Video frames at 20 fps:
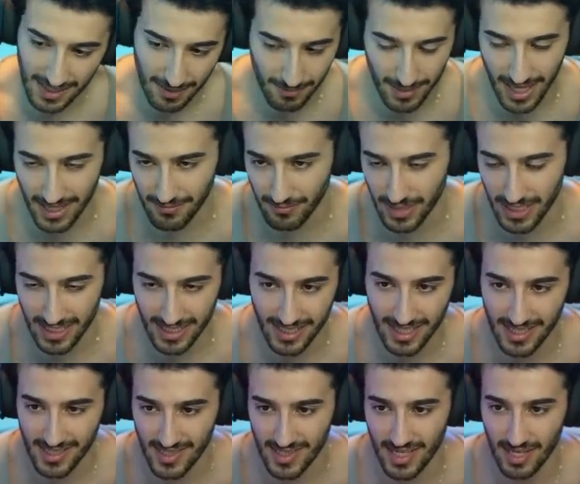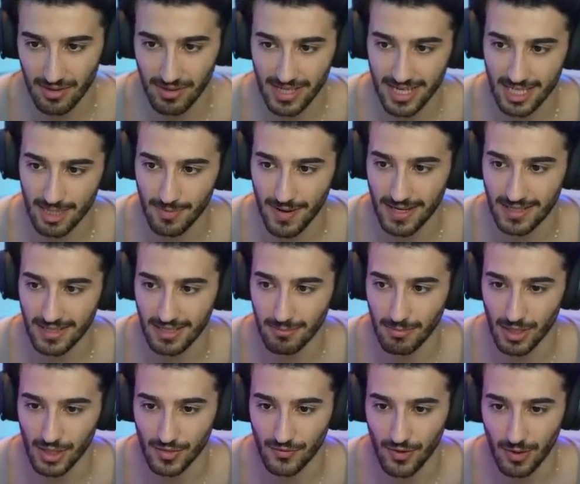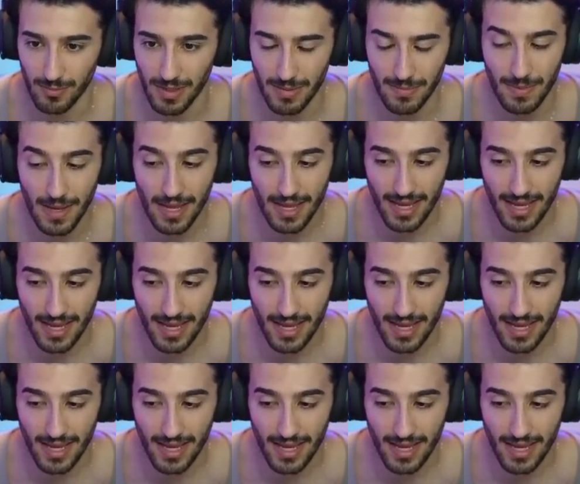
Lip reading: I'm not really necessarily expecting much from him.